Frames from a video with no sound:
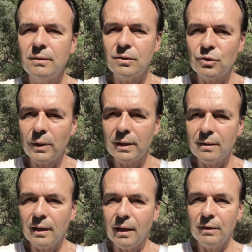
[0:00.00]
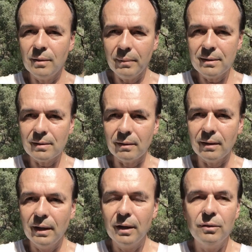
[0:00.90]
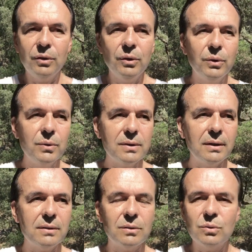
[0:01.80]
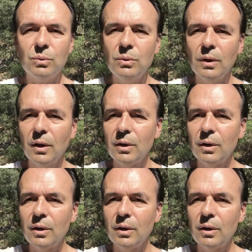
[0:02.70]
strength they have in the mental. Do you use it to